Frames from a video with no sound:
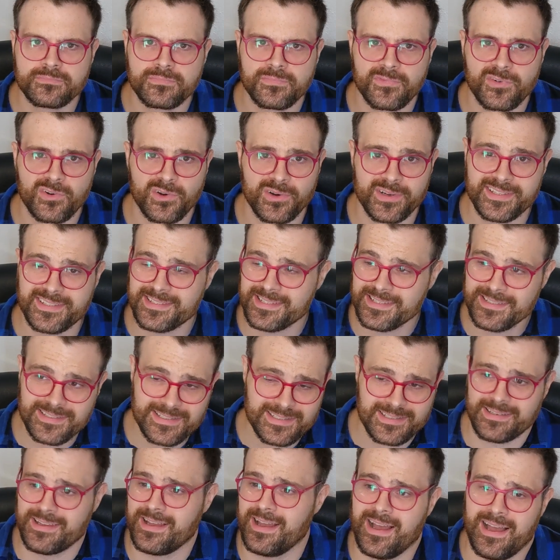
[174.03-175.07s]
For
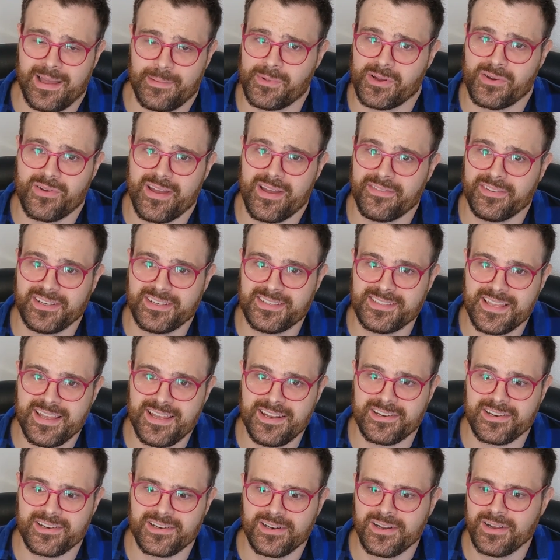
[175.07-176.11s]
instance, I'm a graphic
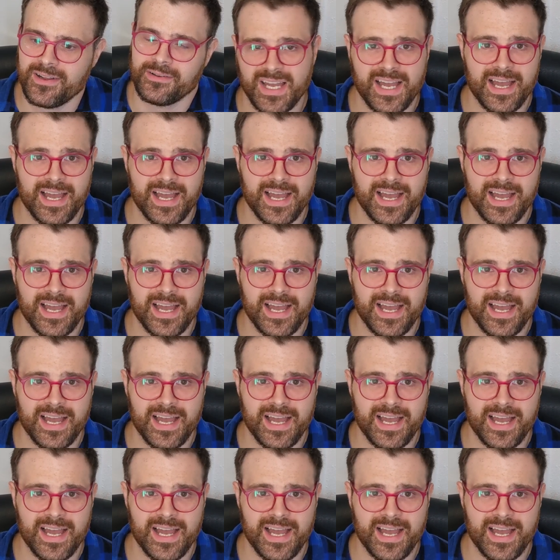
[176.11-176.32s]
designer.